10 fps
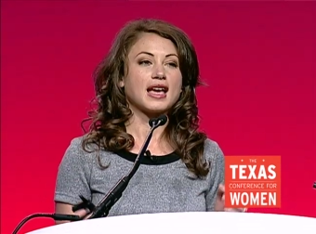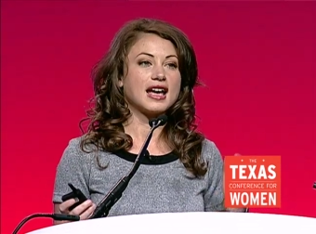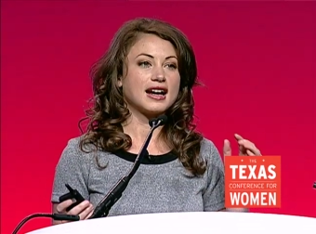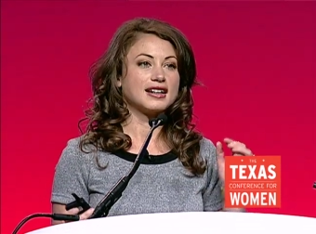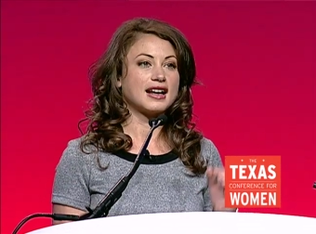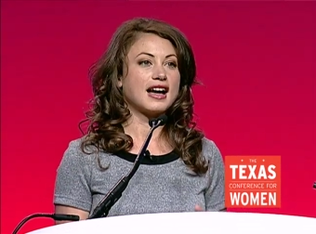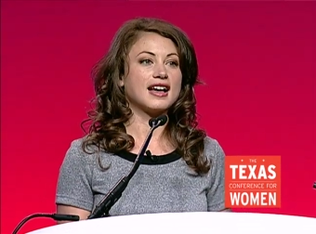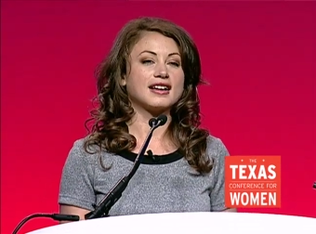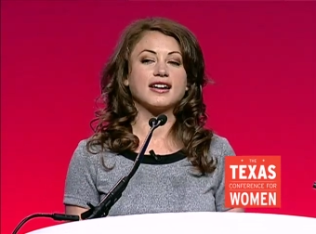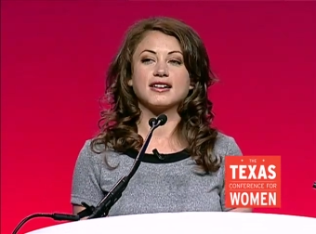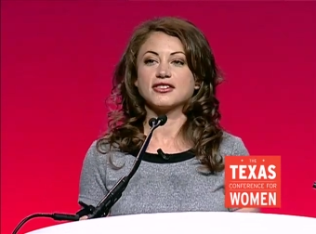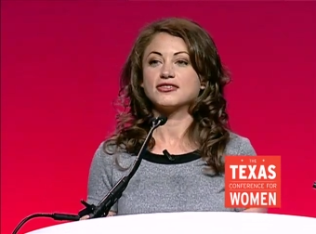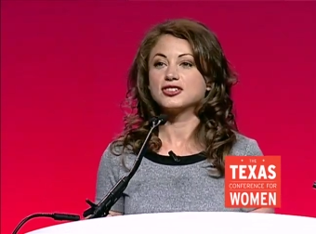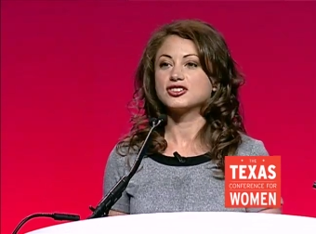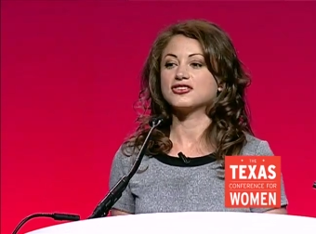and I got on the
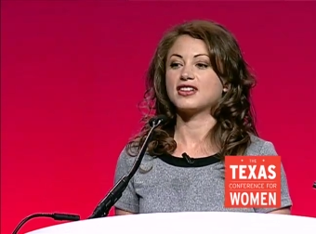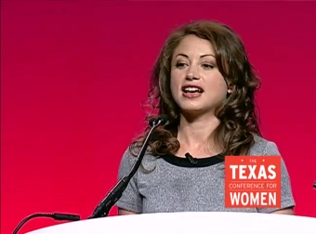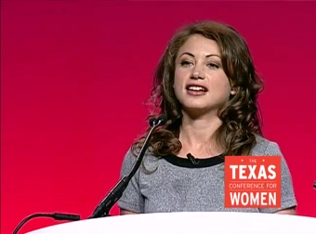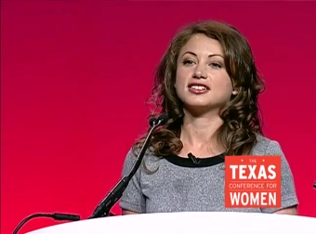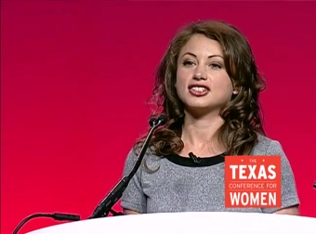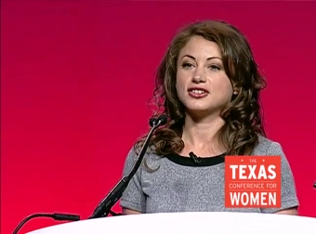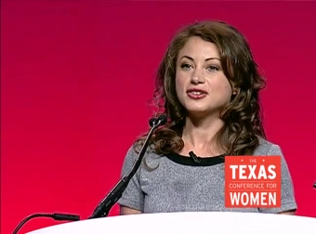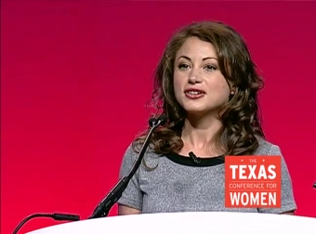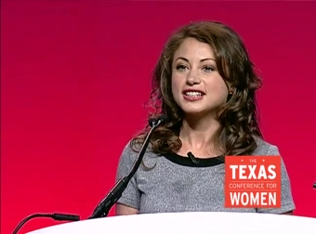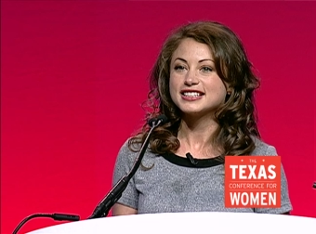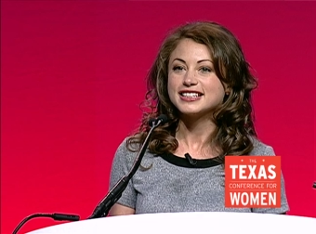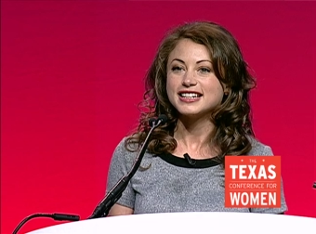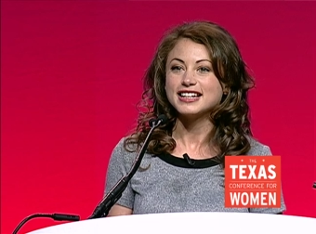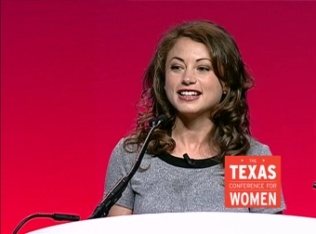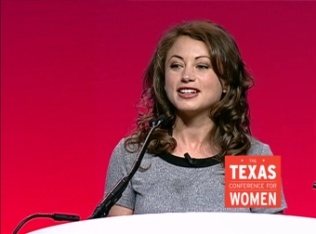first flight to New York
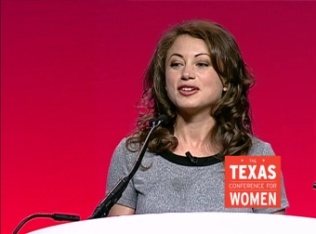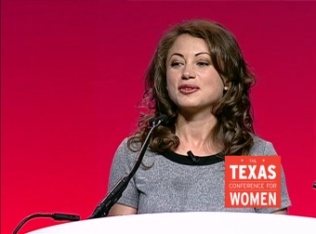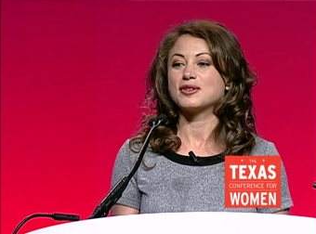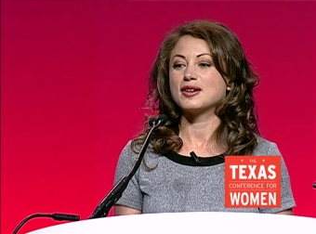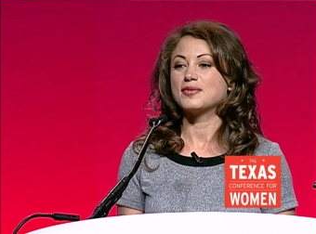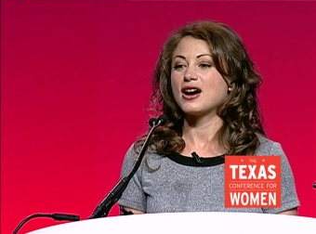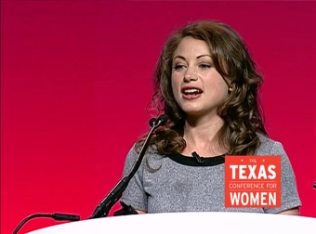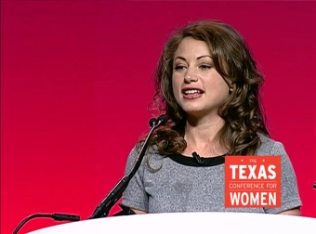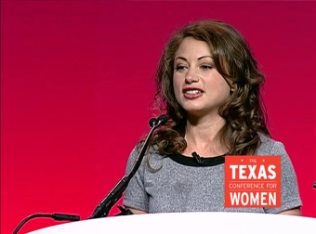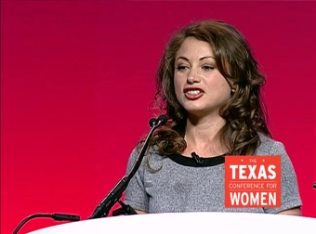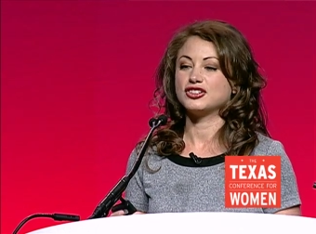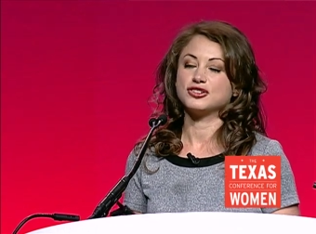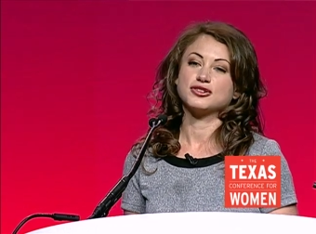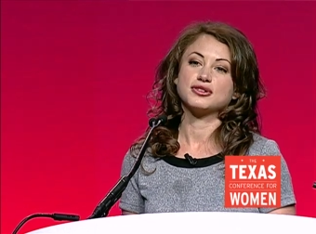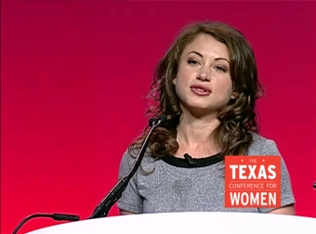City, where I brought it
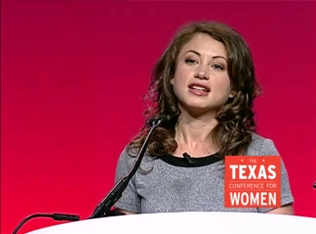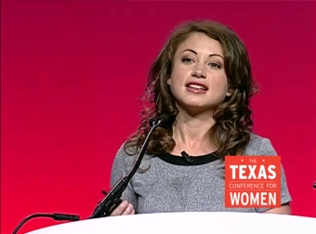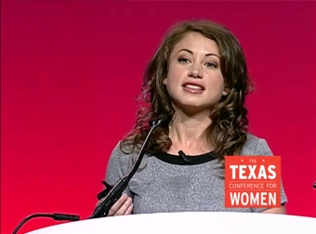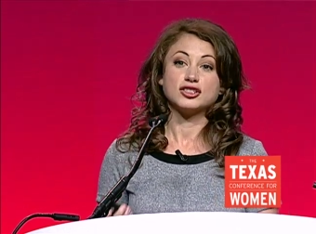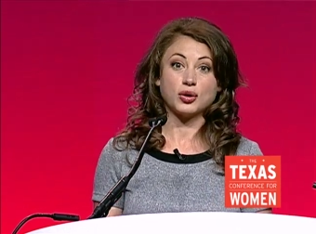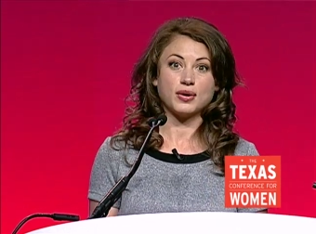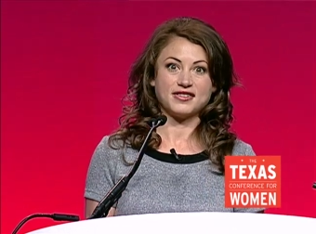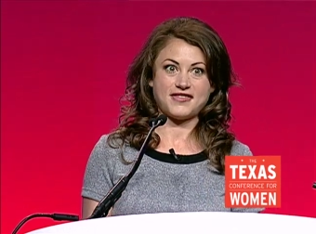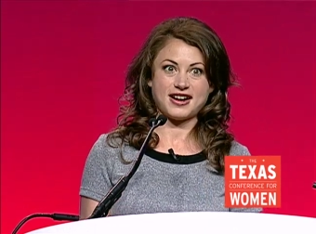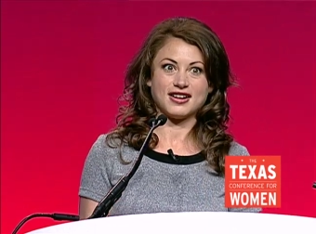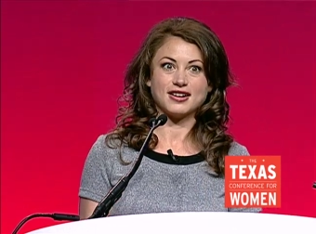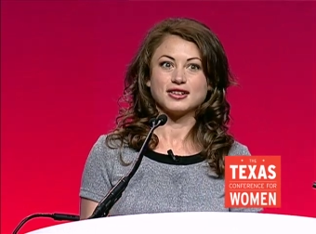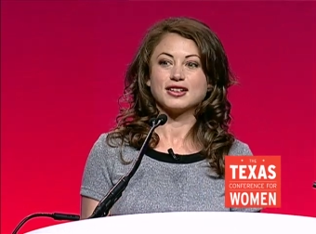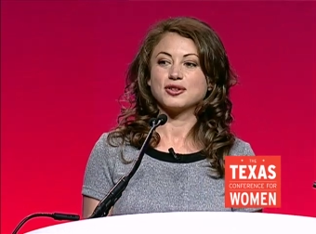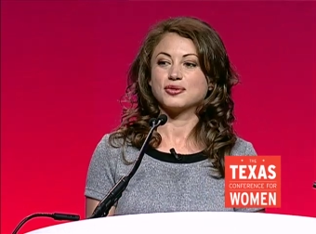to the Toy Fair,
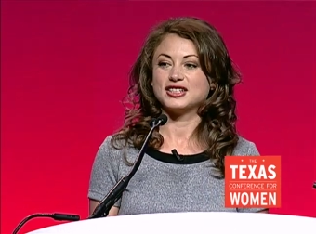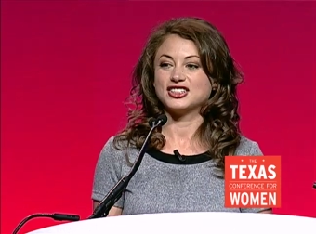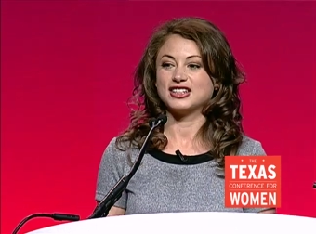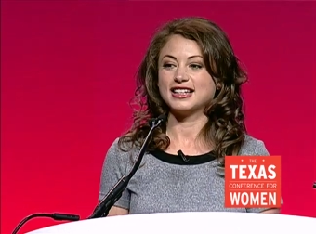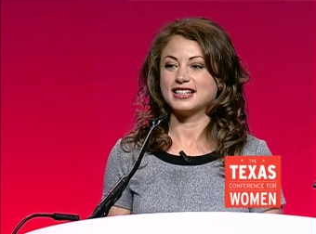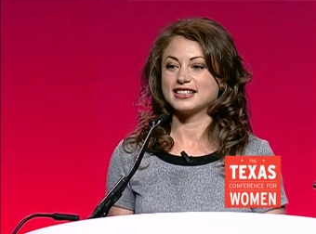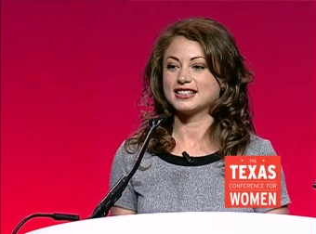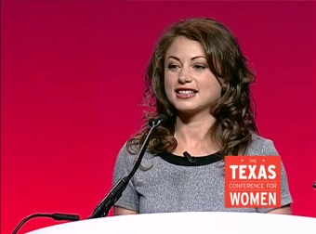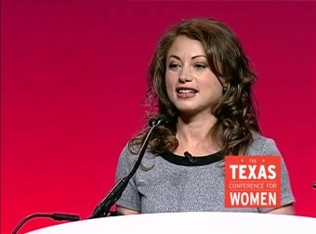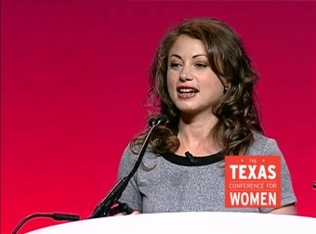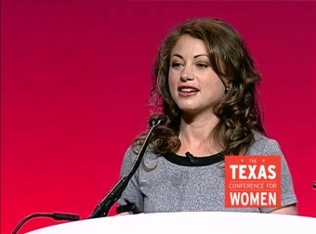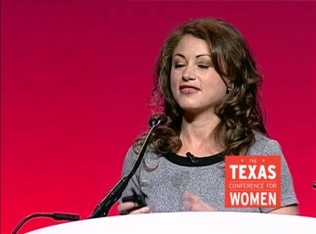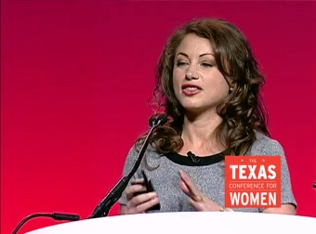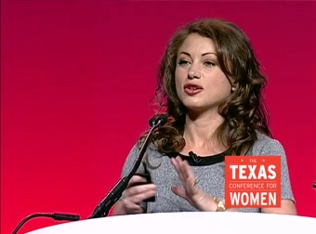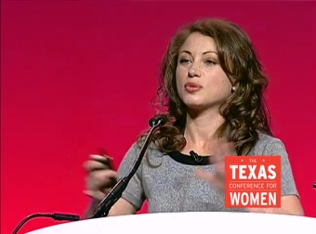which is kind
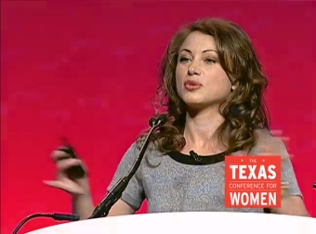of the